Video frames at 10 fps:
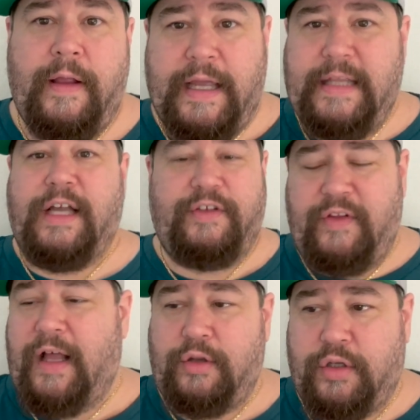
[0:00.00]
he does
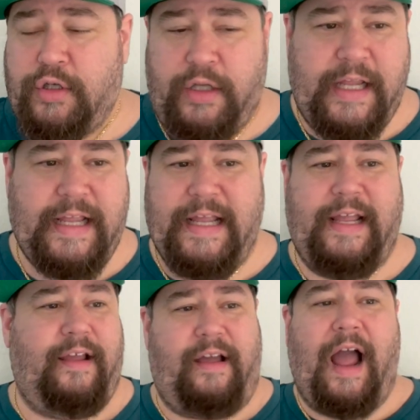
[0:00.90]
not look good. He,
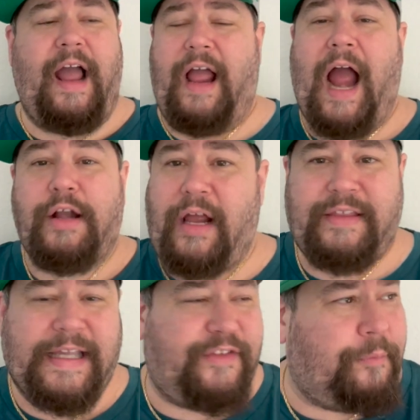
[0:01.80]
he I, I
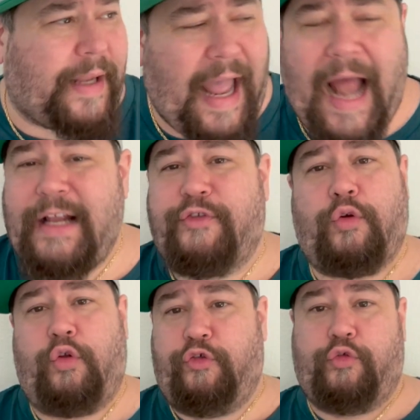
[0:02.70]
think his mechanics
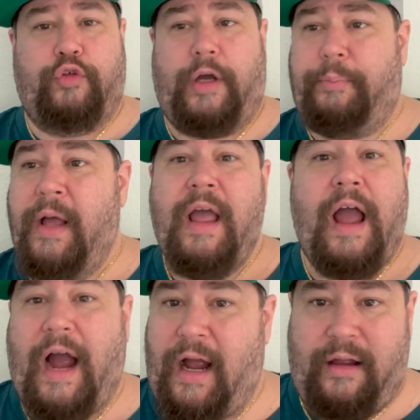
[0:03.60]
are all screwed up.
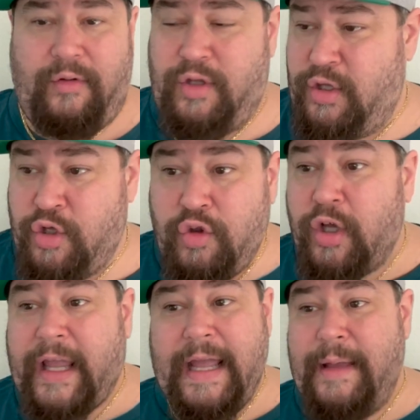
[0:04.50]
Uh, you
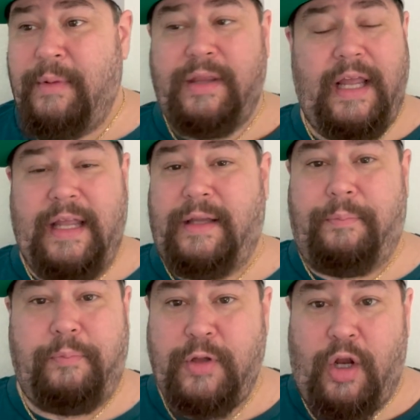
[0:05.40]
look at him in, in
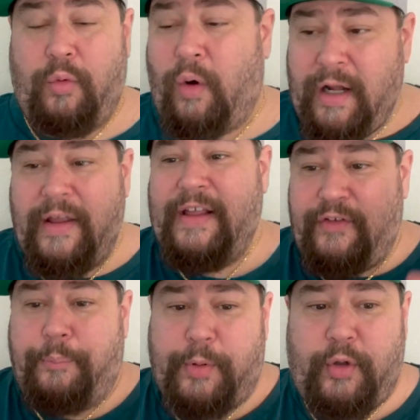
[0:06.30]
the, you know, one of his
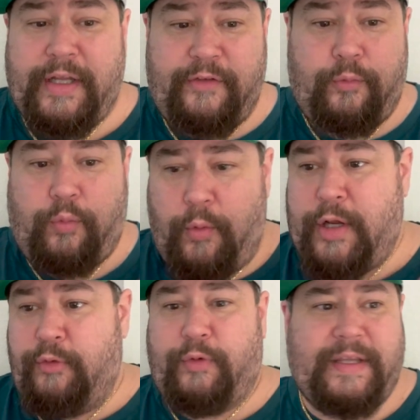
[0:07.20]
abilities when
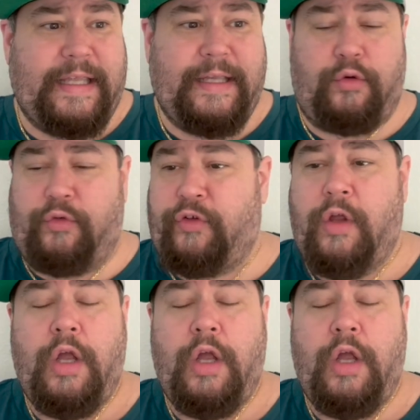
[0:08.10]
he was with the Eagles